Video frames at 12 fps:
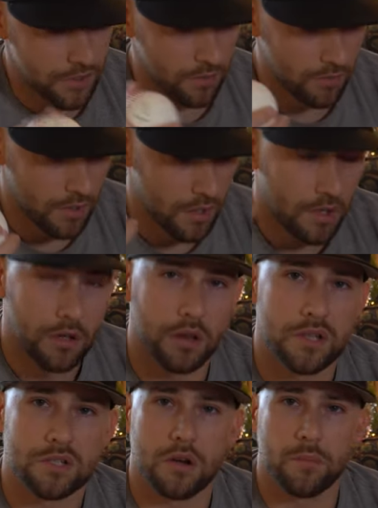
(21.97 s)
So
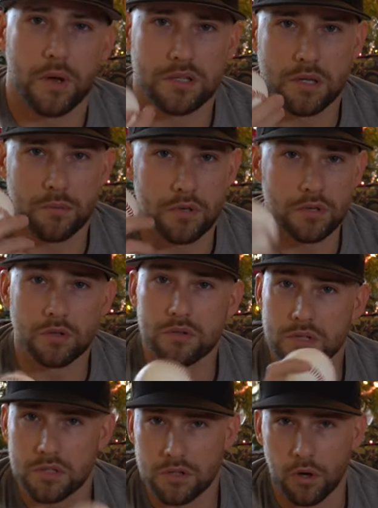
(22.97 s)
let's talk about some of the
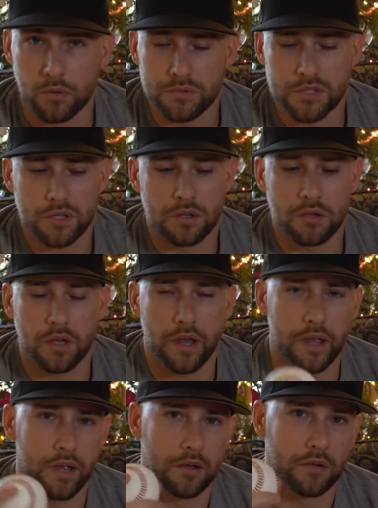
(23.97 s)
do's and don'ts
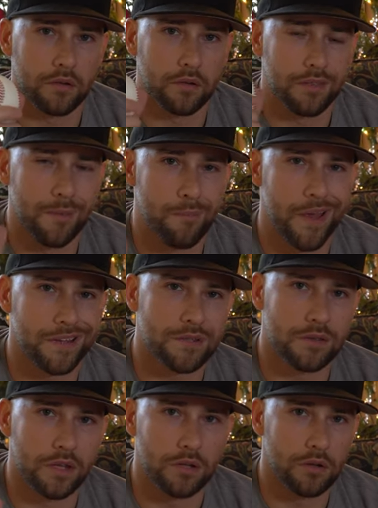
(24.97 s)
and the
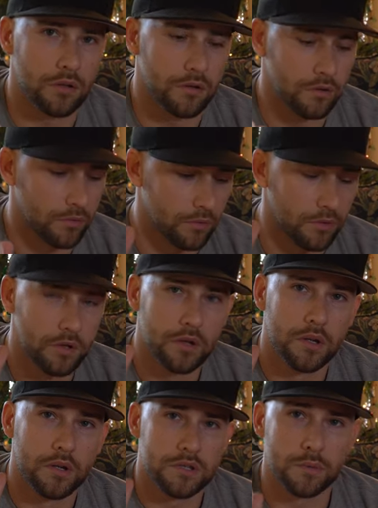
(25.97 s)
best thing you can do
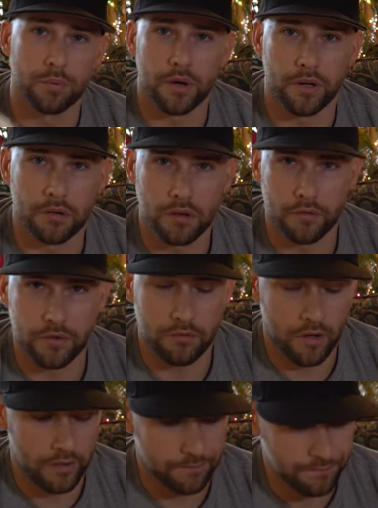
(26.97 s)
to break your glove in
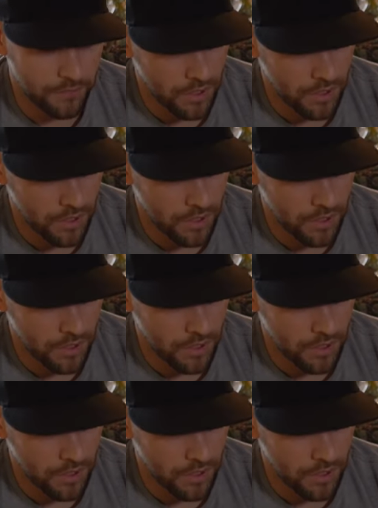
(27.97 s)
right.